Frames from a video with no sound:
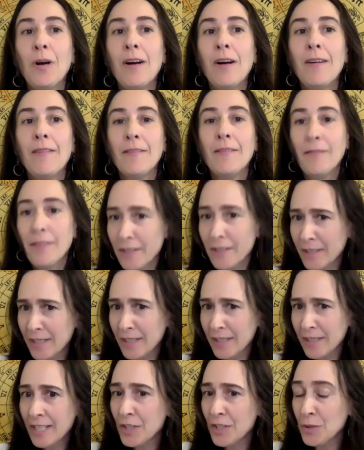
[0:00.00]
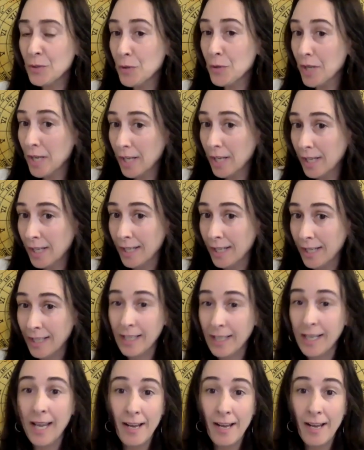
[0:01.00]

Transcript: of a very unique